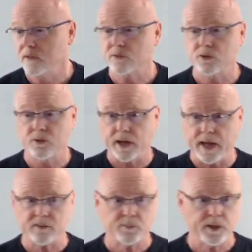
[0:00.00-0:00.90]
So you're going to
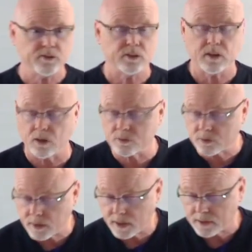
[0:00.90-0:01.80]
ask the patient to close
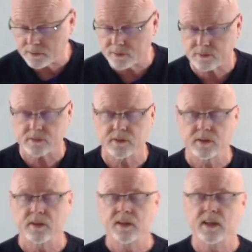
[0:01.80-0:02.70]
their eyes,
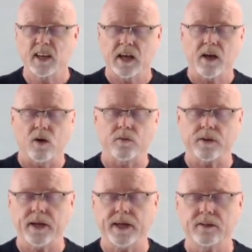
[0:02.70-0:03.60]
hold
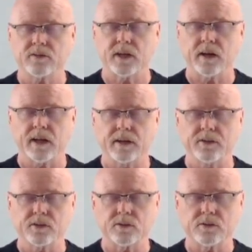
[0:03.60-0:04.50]
their hands out, and then
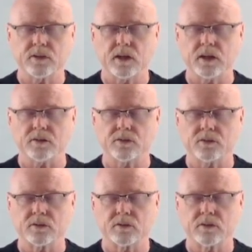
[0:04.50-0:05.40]
you're going to
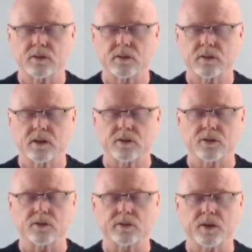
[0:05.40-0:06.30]
touch.
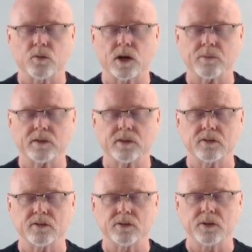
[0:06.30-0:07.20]
You're going to say, Where am I
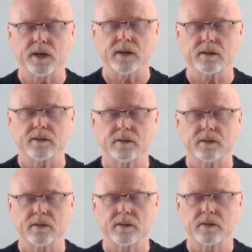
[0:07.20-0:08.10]
touching you at?
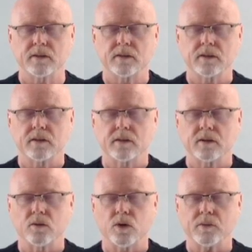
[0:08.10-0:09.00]

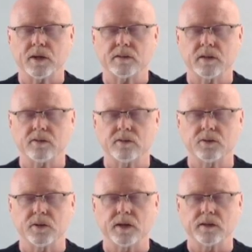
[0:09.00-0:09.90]
Where am I touching
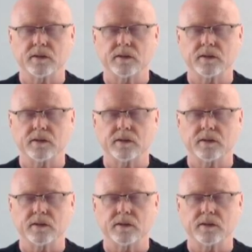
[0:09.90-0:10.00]
you at?